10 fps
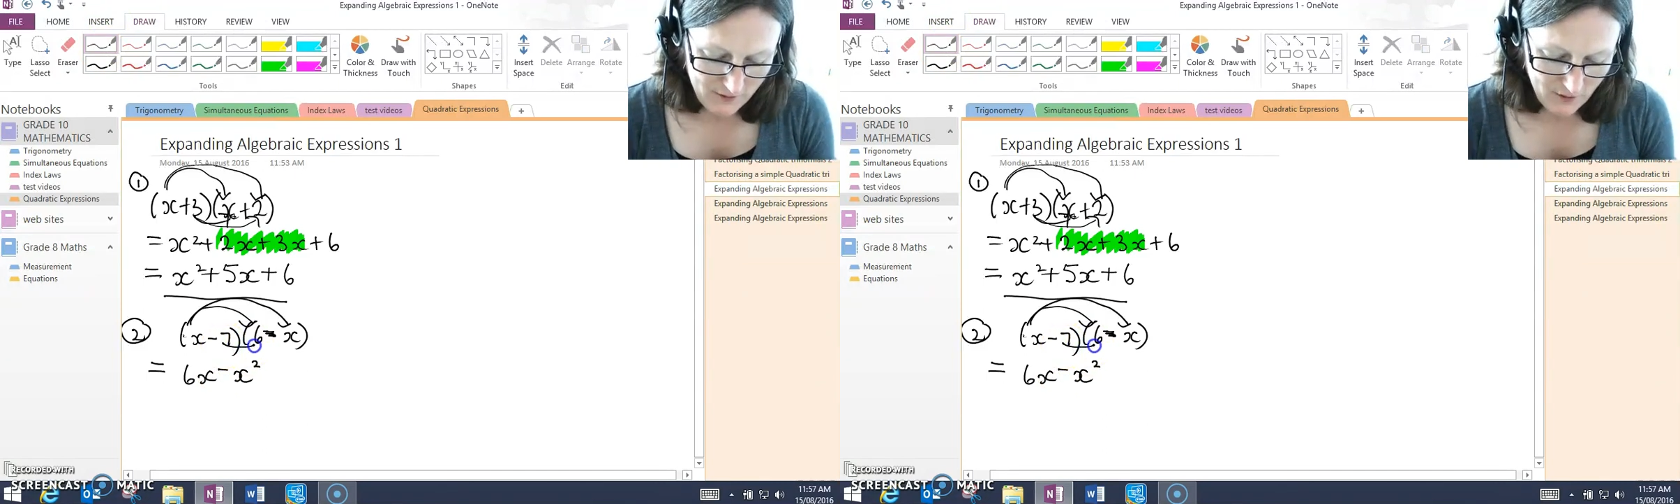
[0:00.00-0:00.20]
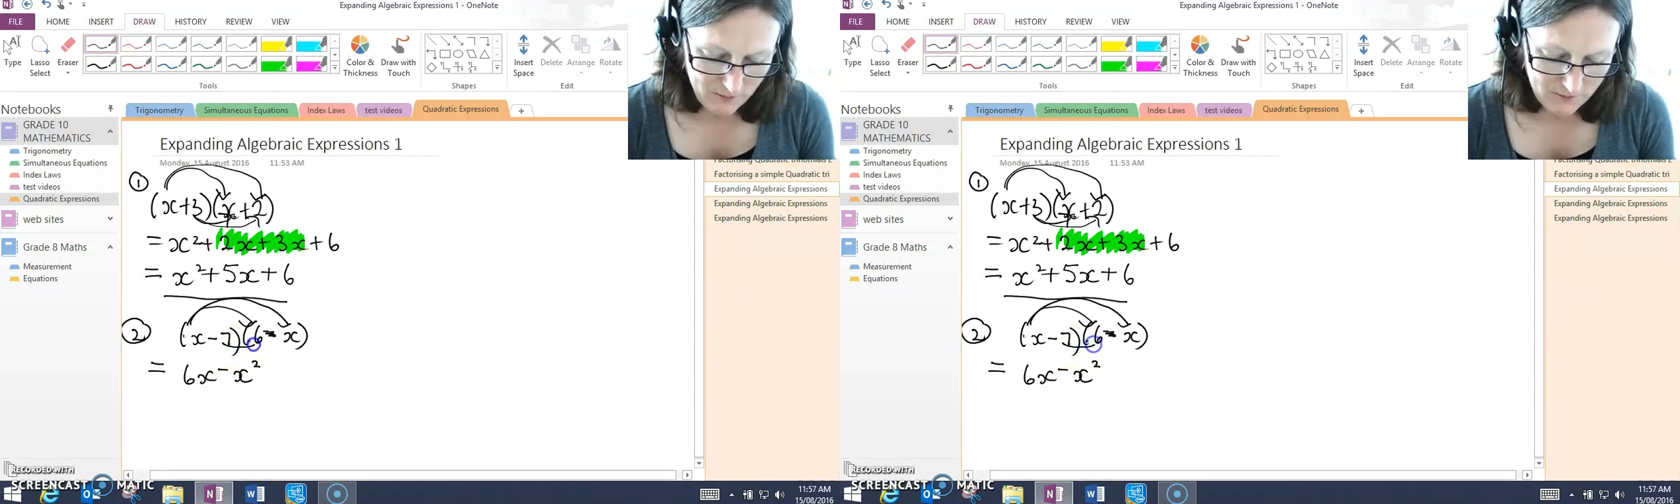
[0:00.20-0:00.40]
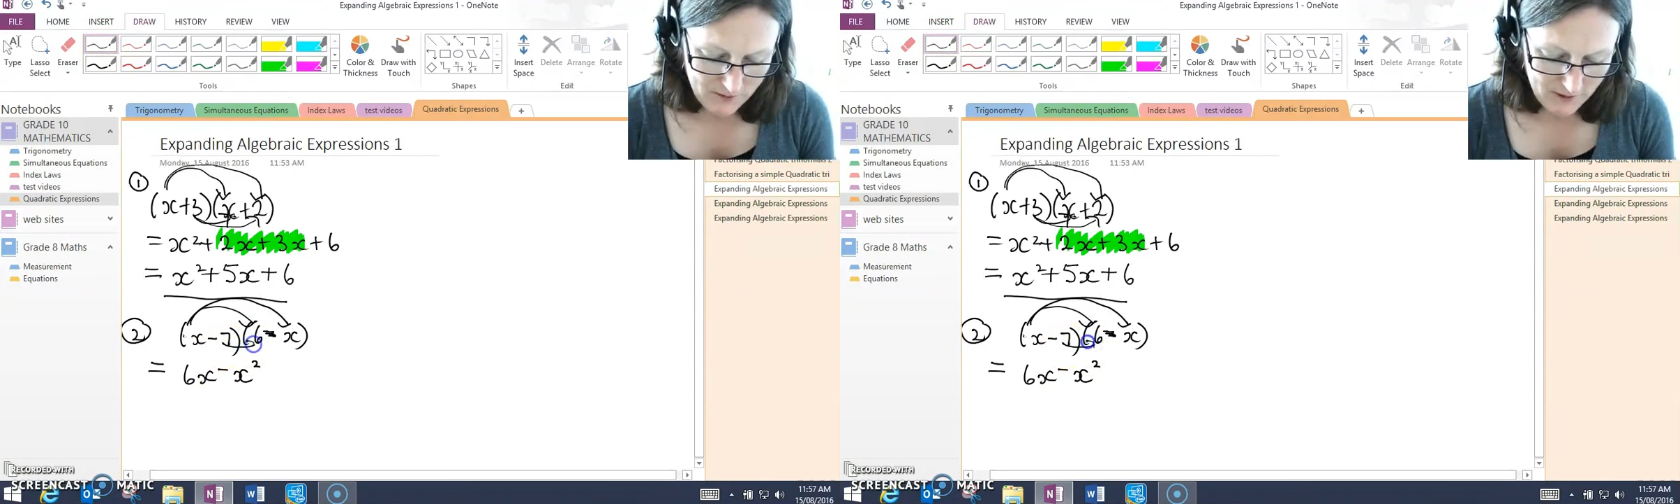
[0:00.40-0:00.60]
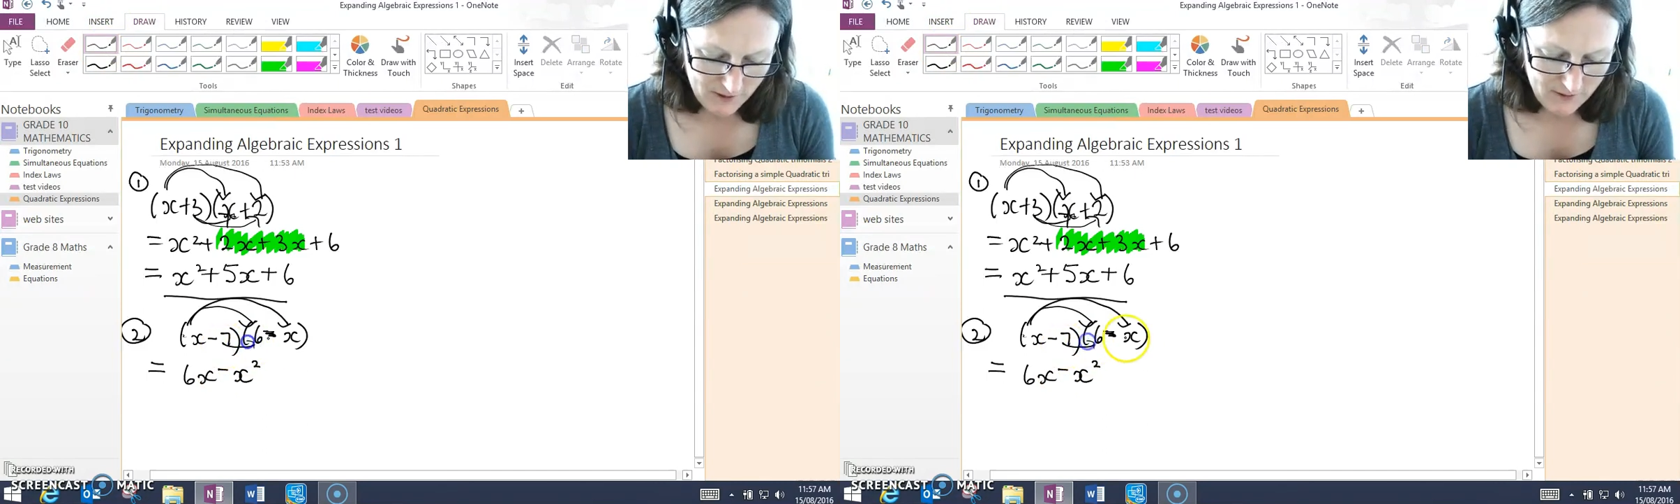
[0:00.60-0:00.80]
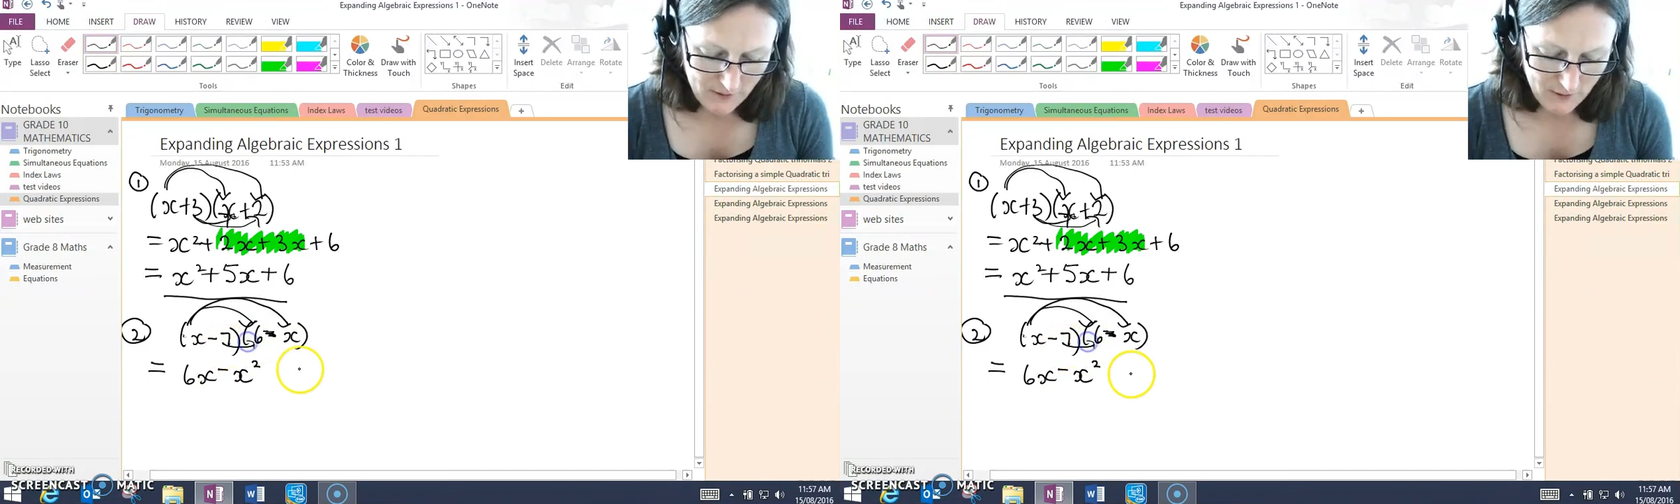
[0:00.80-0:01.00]
times
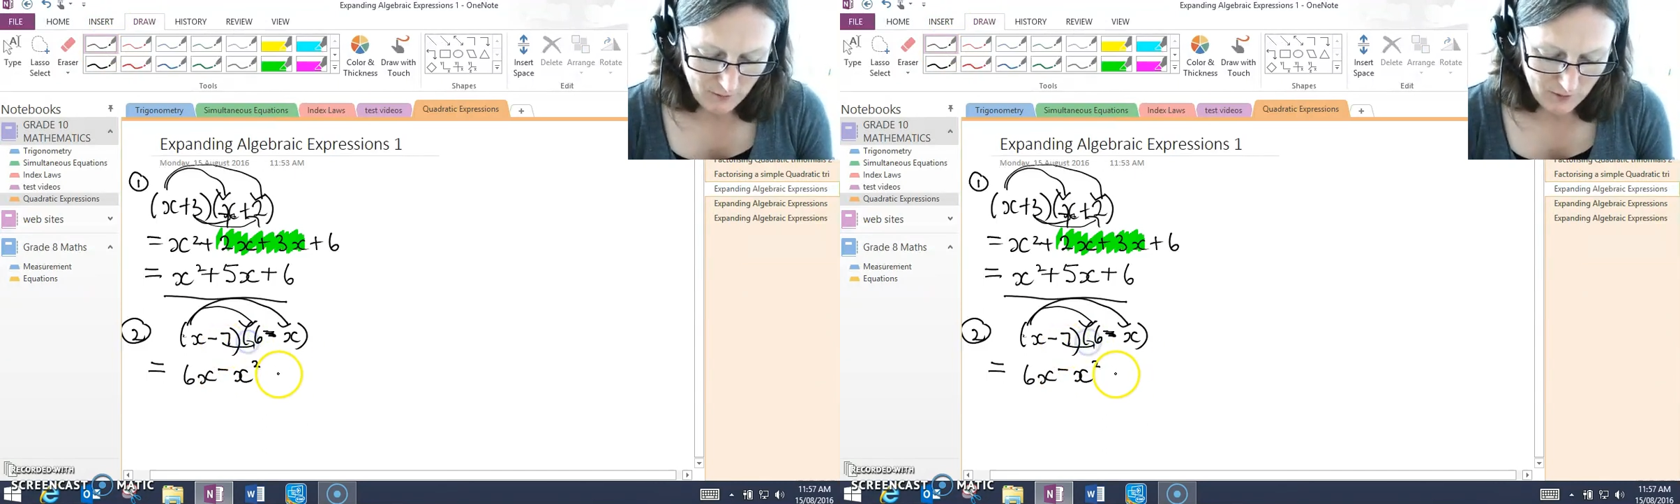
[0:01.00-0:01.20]
6,